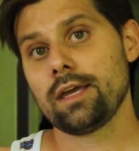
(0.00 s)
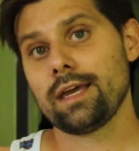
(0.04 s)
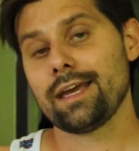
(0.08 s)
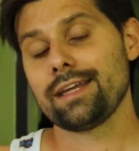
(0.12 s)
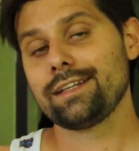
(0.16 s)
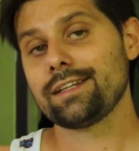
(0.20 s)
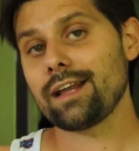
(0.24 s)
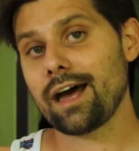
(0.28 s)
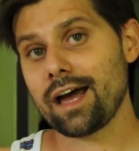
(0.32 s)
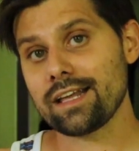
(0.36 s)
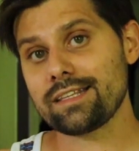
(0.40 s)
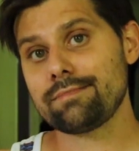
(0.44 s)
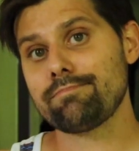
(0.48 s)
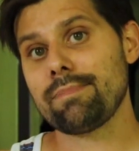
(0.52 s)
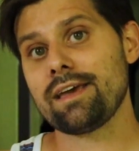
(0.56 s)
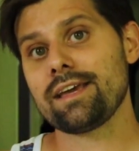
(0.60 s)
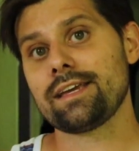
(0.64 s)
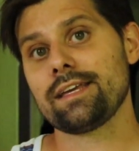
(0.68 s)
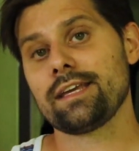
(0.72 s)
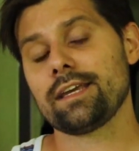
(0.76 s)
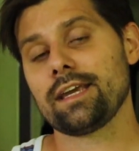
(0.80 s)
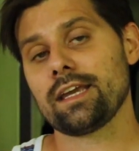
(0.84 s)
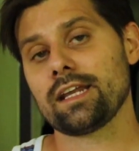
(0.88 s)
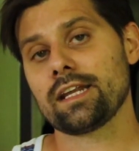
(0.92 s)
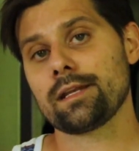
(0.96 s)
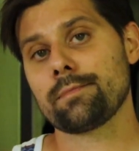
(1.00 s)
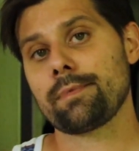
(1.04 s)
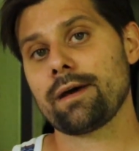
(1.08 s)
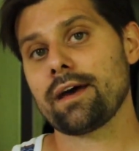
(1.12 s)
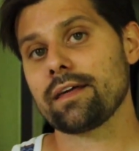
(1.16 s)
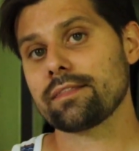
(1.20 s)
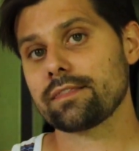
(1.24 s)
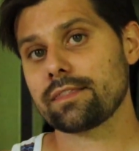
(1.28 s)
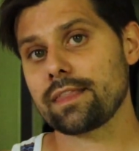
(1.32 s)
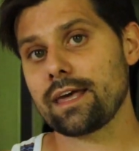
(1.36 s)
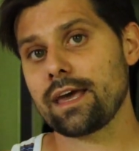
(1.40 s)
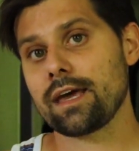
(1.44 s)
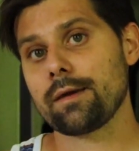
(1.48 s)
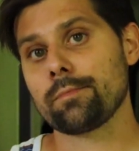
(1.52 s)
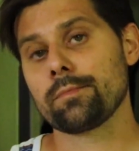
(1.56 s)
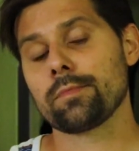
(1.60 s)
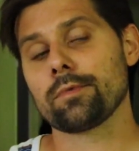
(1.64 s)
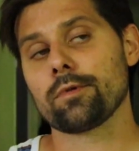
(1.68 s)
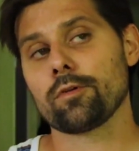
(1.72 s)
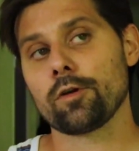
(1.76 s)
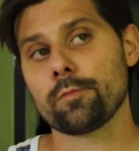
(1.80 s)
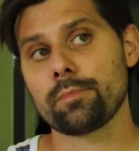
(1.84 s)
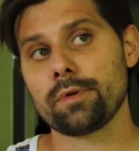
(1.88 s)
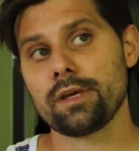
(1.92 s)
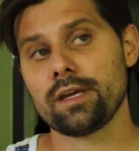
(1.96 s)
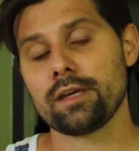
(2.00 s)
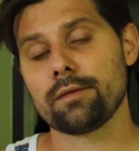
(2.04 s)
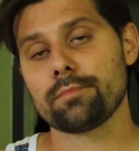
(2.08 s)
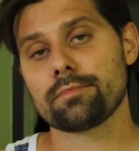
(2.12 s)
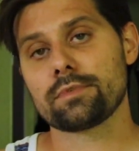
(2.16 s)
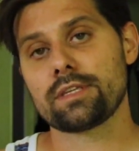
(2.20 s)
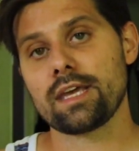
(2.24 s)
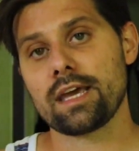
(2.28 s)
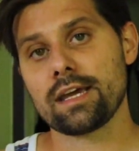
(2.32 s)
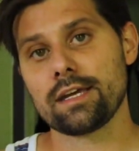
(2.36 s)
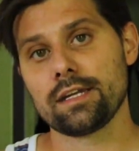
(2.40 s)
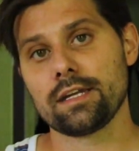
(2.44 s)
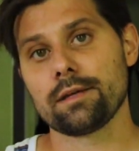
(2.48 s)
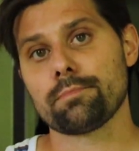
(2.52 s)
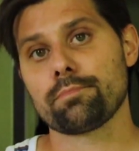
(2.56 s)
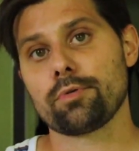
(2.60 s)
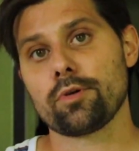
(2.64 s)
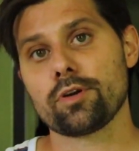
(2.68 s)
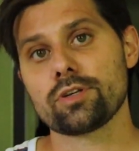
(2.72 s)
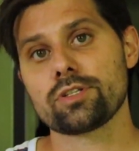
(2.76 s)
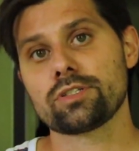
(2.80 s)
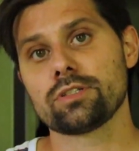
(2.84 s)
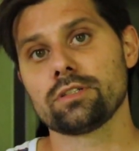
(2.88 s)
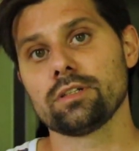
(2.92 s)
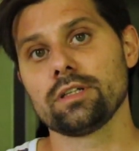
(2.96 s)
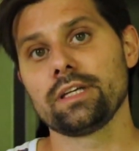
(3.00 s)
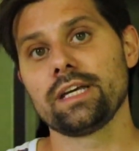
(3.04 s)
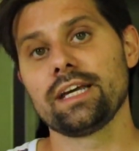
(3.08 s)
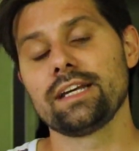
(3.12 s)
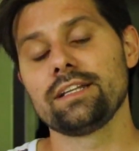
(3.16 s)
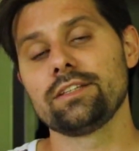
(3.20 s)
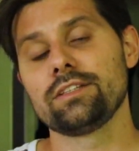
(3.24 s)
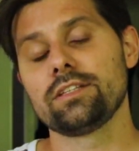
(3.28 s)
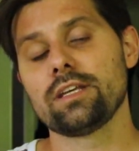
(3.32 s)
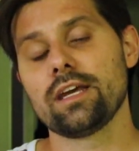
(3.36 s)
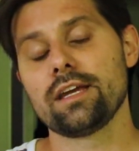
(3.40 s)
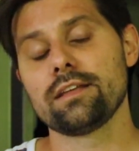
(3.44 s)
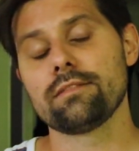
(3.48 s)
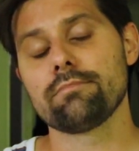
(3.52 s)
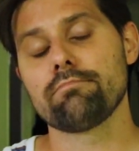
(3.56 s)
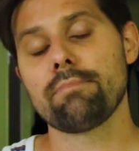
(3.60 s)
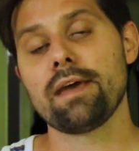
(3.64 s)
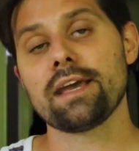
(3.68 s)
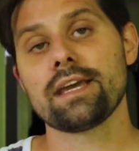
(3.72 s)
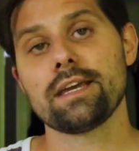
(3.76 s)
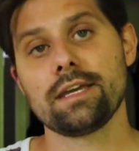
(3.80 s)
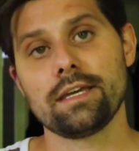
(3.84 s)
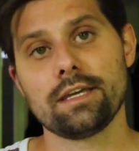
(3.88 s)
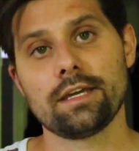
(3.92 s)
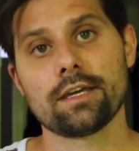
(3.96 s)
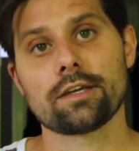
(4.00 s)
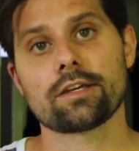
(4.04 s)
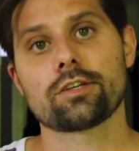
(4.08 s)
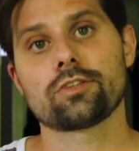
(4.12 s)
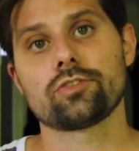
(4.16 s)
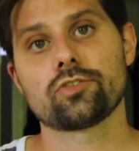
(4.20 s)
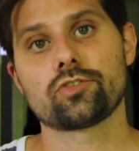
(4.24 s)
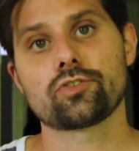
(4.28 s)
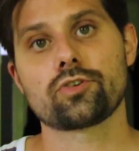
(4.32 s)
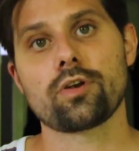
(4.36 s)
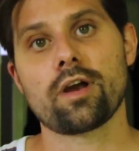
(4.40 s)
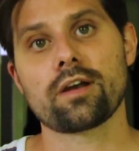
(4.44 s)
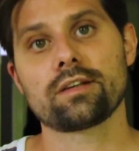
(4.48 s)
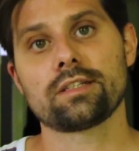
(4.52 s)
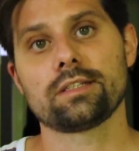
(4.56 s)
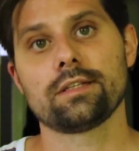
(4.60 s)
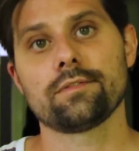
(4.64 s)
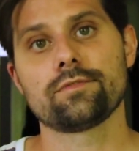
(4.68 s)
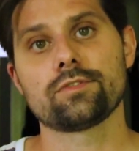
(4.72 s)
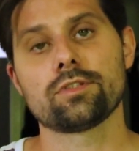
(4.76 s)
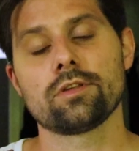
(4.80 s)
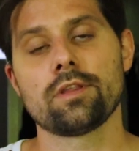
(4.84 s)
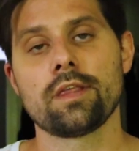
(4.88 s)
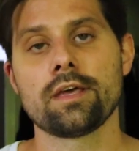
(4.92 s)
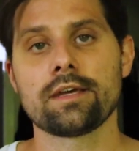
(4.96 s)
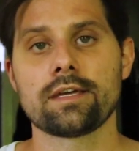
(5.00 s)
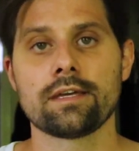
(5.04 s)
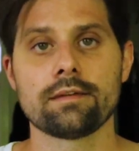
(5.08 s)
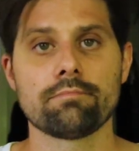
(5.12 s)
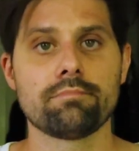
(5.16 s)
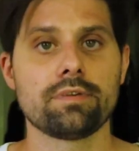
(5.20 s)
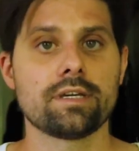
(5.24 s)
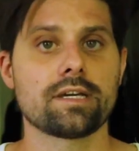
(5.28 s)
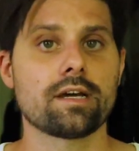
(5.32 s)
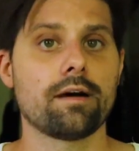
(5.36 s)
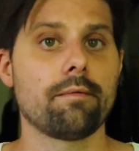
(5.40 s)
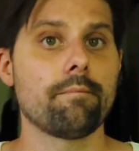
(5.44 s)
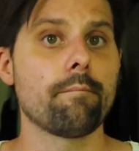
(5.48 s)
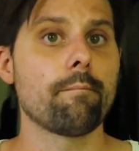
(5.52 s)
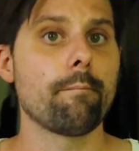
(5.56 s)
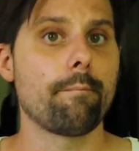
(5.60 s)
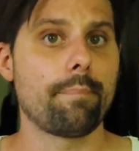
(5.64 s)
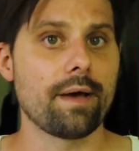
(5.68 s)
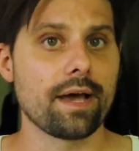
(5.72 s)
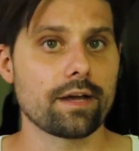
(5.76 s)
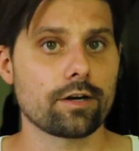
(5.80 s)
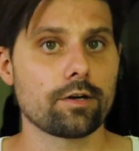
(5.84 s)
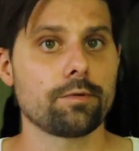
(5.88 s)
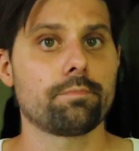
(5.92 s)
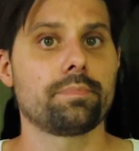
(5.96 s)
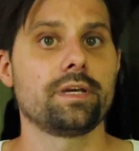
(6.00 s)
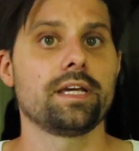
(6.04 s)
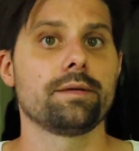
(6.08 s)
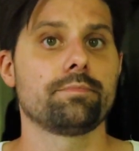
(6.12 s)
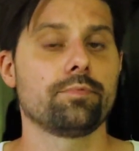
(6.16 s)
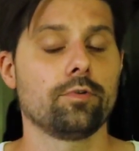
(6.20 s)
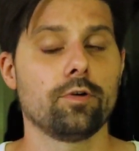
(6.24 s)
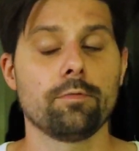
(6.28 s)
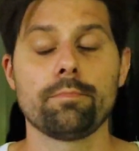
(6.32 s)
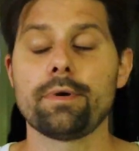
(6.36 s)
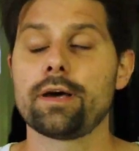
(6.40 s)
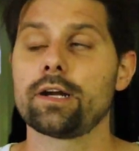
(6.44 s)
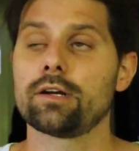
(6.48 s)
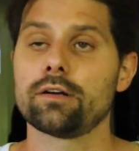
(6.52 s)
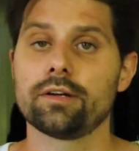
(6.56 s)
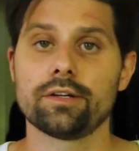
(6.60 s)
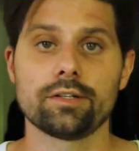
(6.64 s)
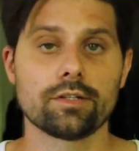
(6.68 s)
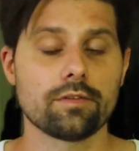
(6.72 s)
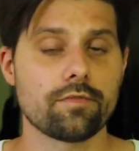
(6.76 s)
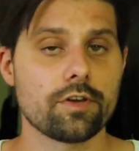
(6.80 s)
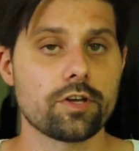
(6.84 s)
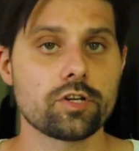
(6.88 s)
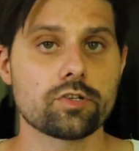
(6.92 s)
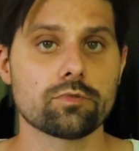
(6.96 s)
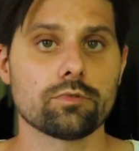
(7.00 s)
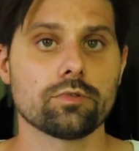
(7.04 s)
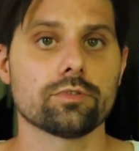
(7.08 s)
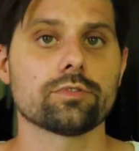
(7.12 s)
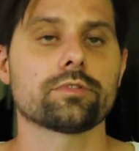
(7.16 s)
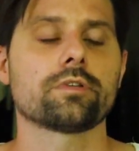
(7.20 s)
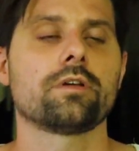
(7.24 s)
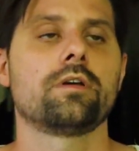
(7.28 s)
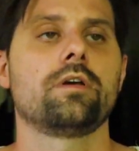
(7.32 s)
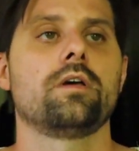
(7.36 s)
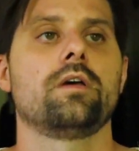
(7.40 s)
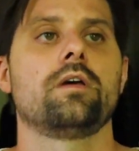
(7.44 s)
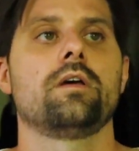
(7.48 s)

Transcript: not making it about them or being taking it personally and, and making it constructive so they can become better people, better individuals.